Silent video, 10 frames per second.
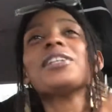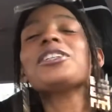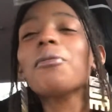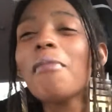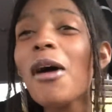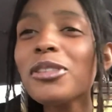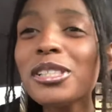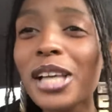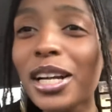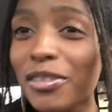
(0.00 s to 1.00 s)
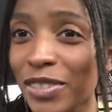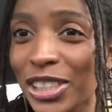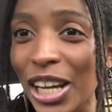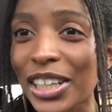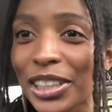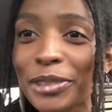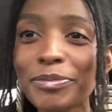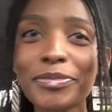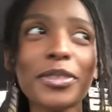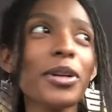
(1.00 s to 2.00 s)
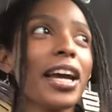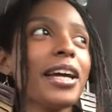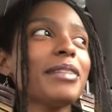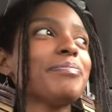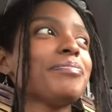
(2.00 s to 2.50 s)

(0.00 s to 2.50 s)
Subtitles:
Your mouth is like a vagina, okay?